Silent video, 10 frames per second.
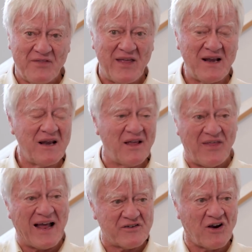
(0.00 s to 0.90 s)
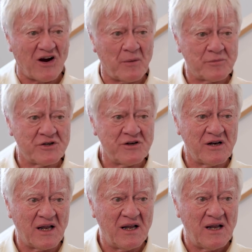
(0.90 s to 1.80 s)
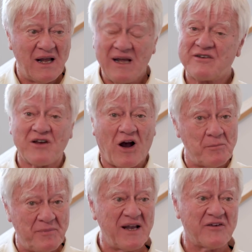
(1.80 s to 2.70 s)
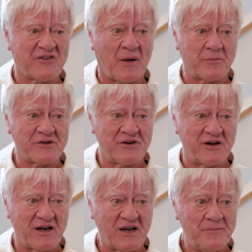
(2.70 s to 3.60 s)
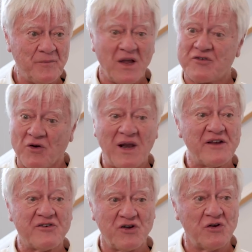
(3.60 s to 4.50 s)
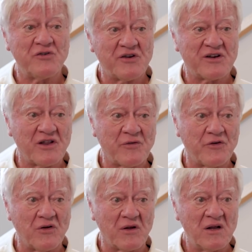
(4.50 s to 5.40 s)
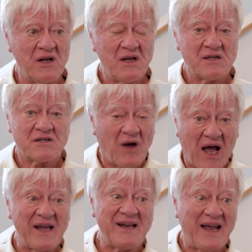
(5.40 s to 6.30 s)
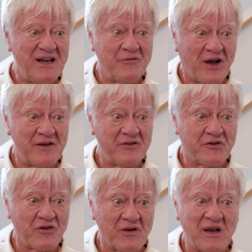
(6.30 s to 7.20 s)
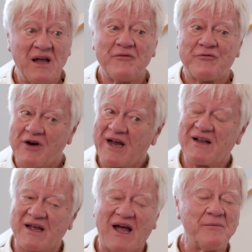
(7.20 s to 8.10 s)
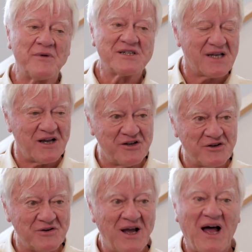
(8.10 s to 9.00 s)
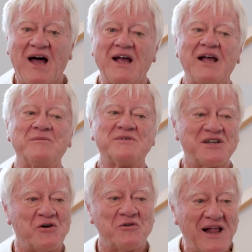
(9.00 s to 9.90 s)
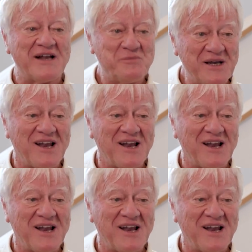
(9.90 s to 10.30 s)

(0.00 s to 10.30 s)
then that's our opportunity. It's our biggest opportunity. So let's use it to the full. So I, at 85 years old, frankly, I must tell you, I am so glad to